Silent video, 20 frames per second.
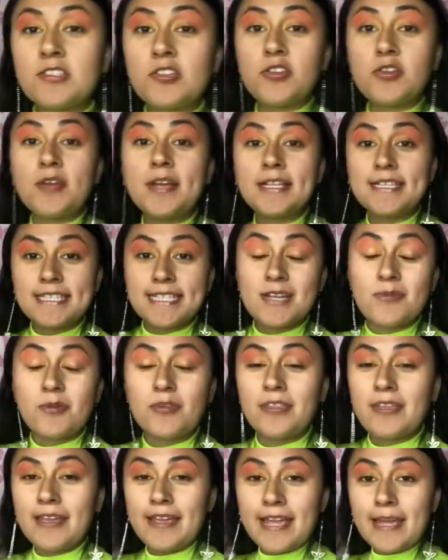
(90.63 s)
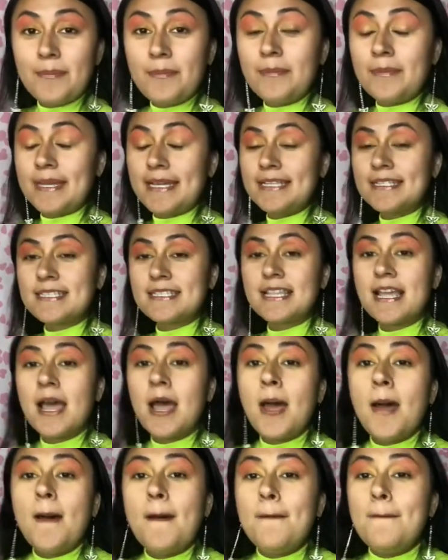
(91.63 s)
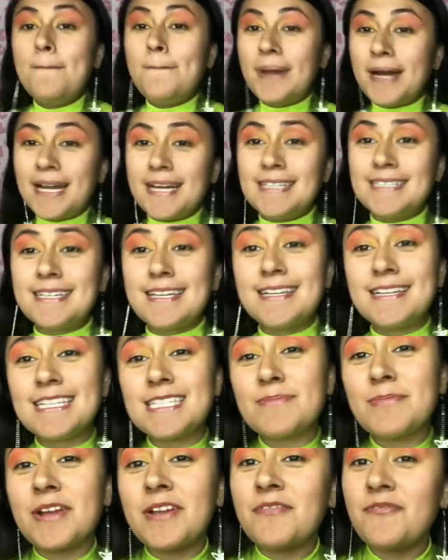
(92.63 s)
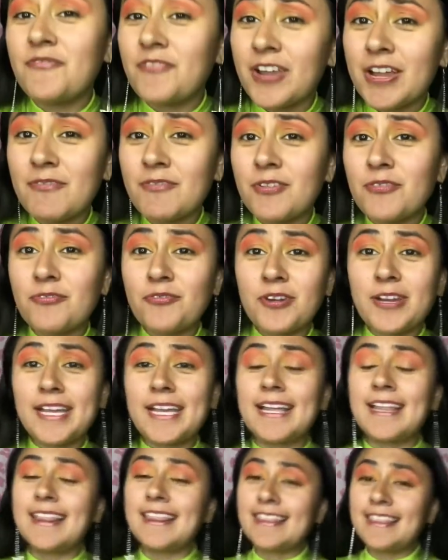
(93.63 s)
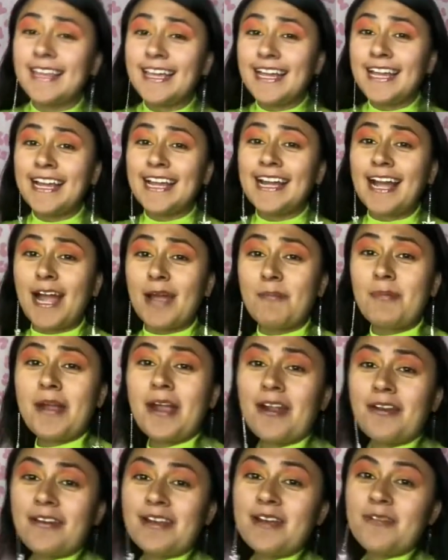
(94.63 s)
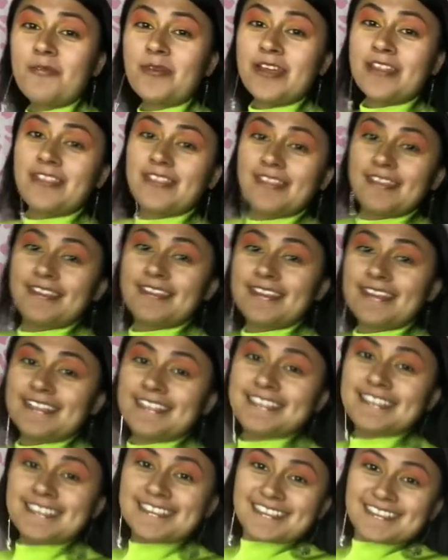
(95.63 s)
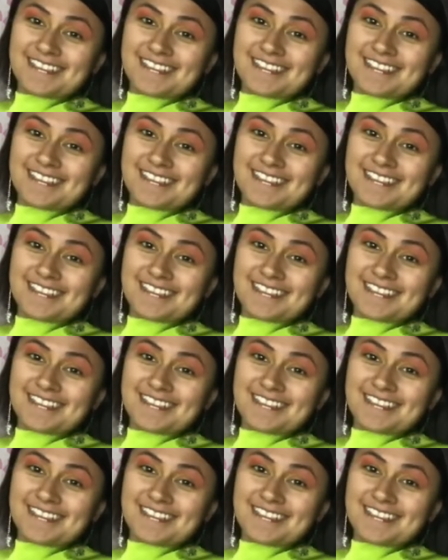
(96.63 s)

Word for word: so you can see where the hem meets but it is my favorite freaking thing. I paired it with these